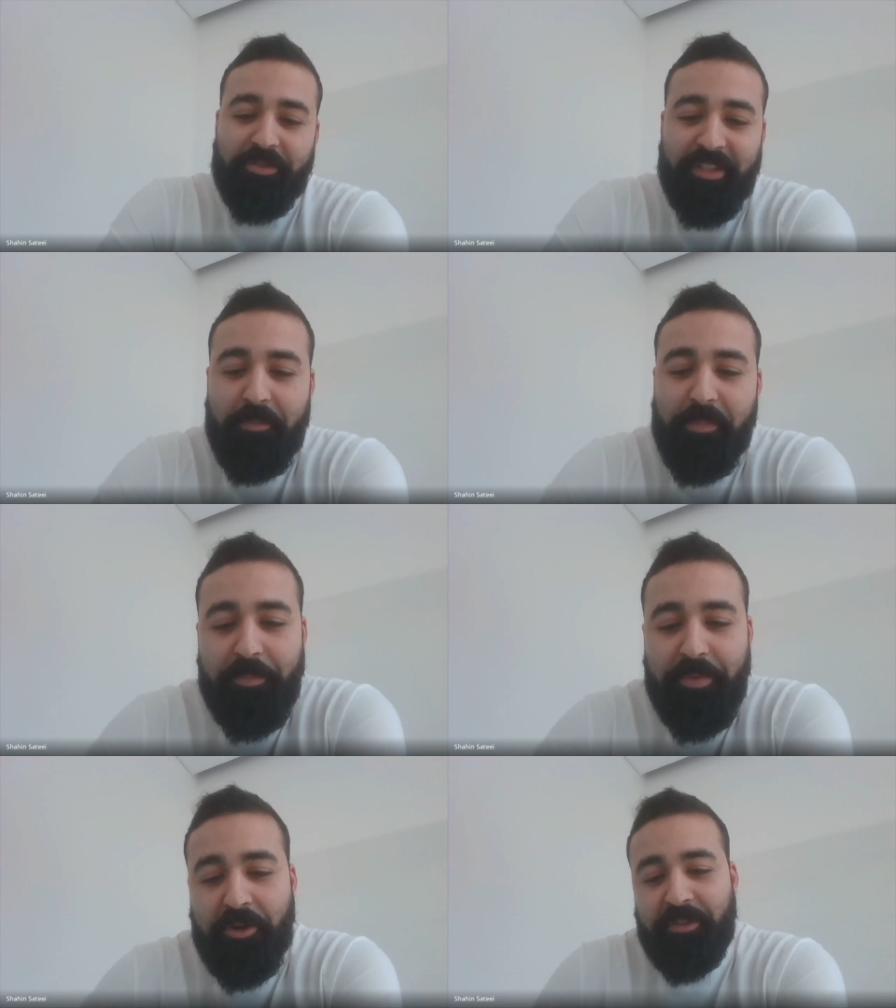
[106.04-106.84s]
simply
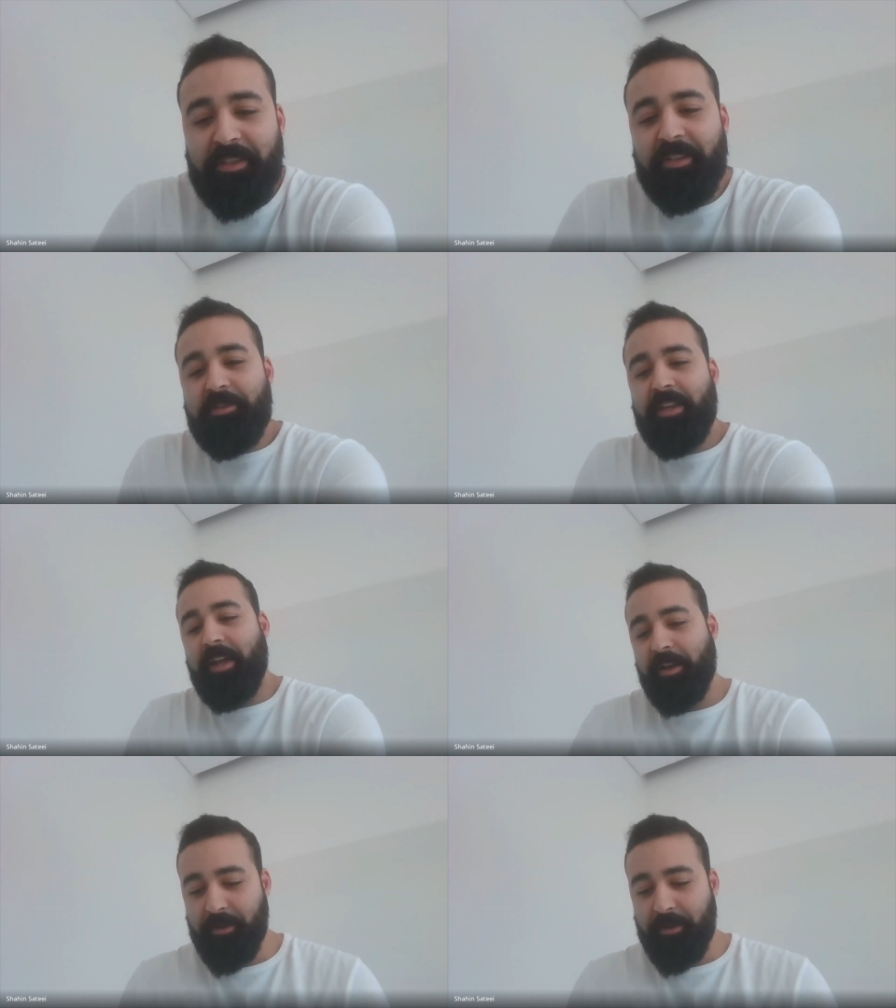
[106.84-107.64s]
put you
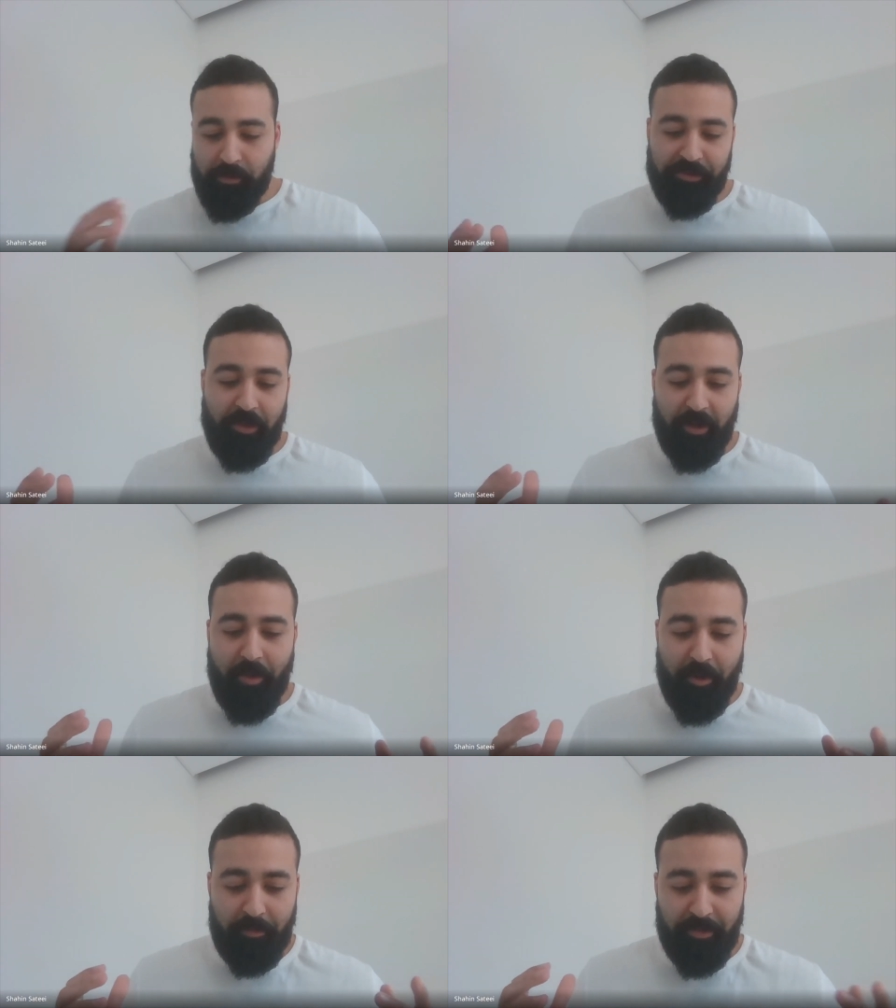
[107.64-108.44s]
can i can will talk
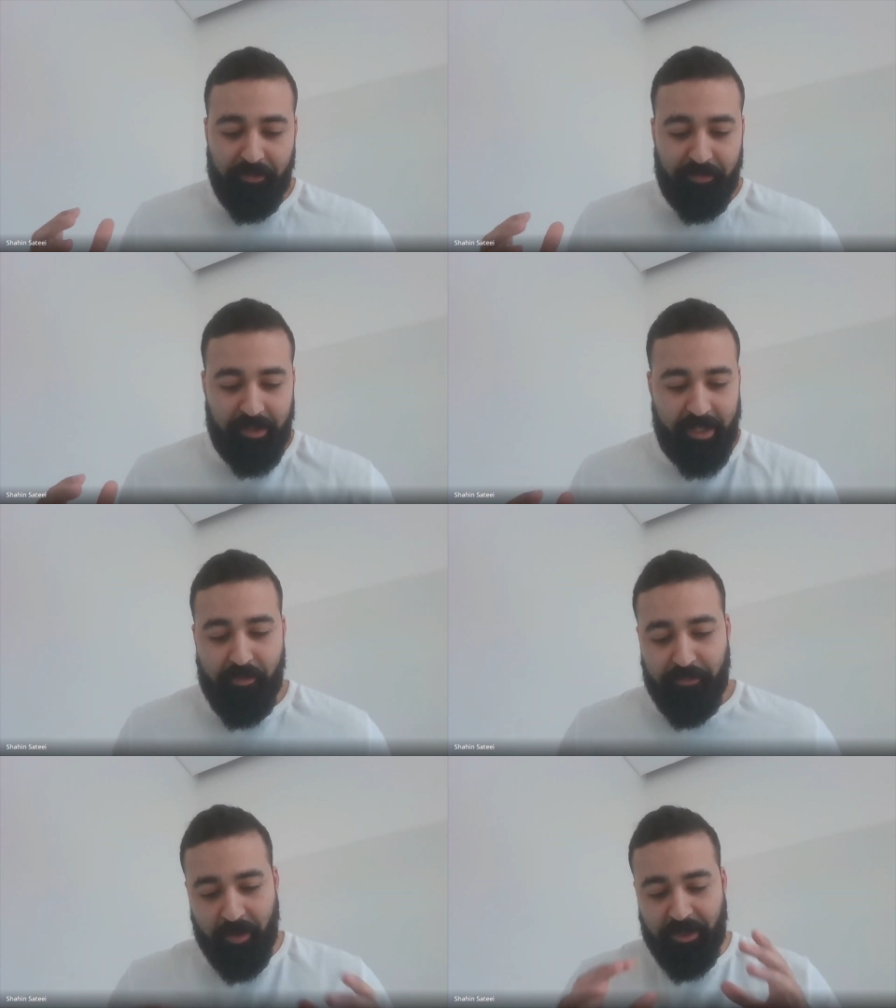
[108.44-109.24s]
about
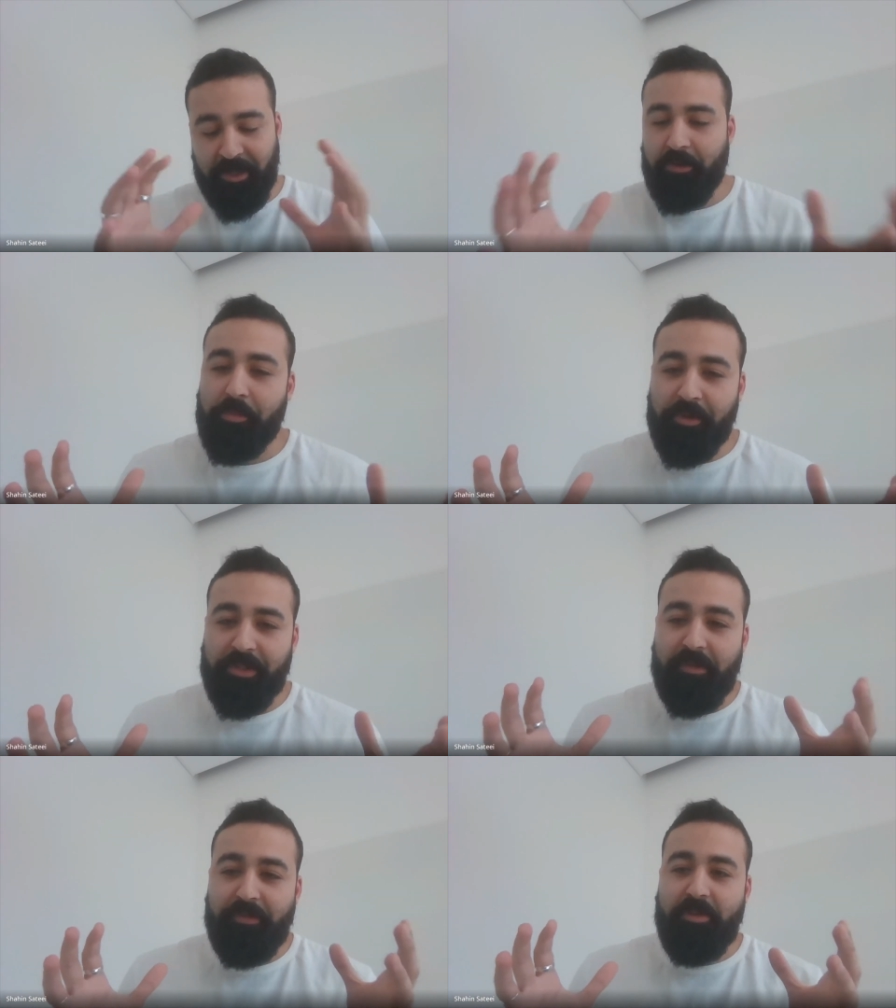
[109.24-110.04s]
briefly from a general
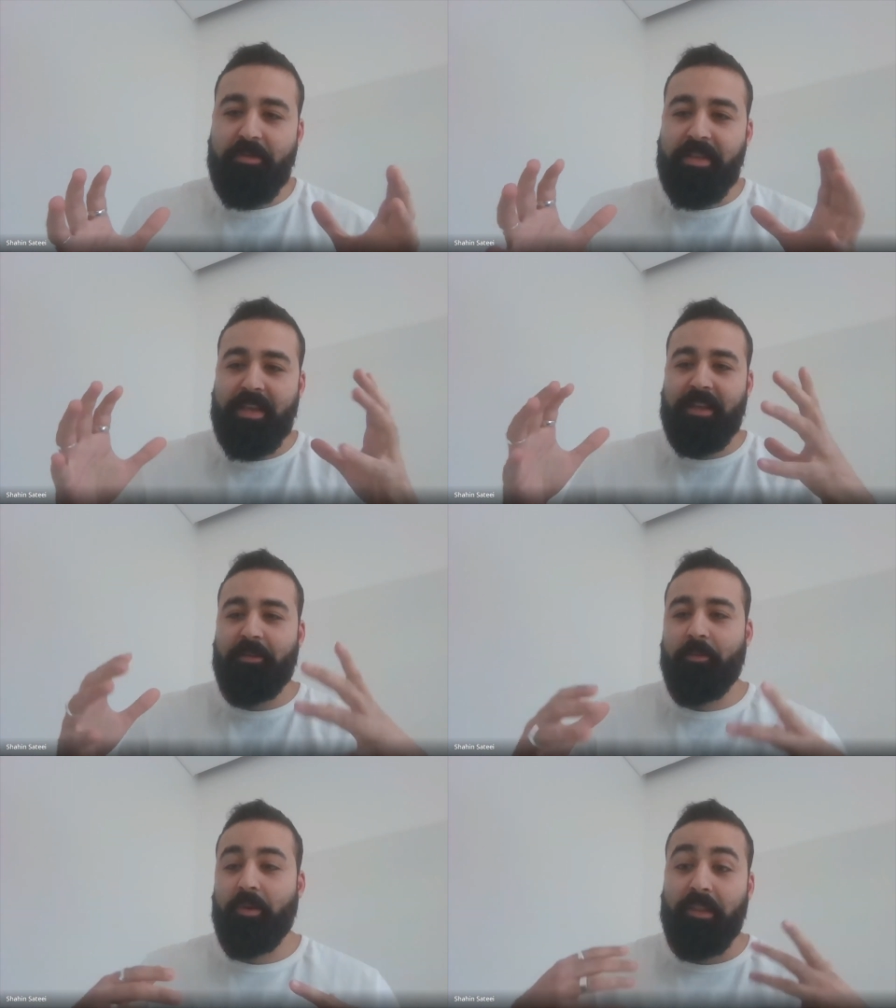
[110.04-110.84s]
point of view and
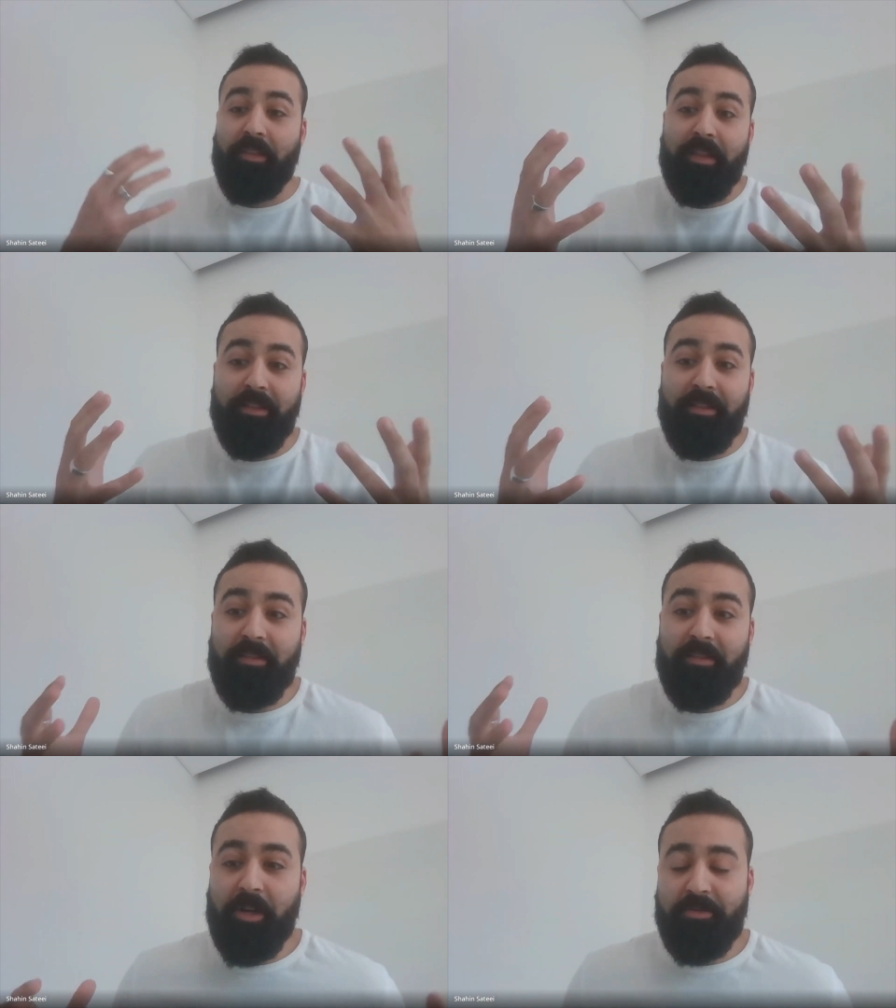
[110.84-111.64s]
then what the thesis
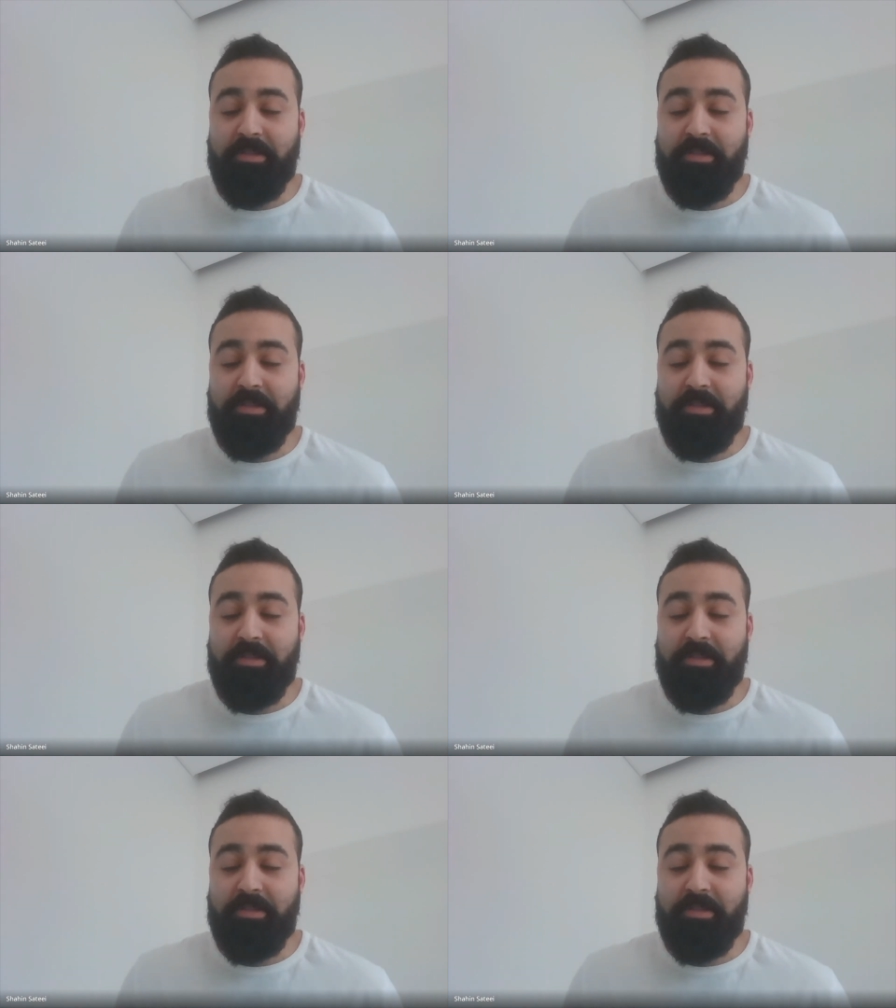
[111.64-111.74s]
is about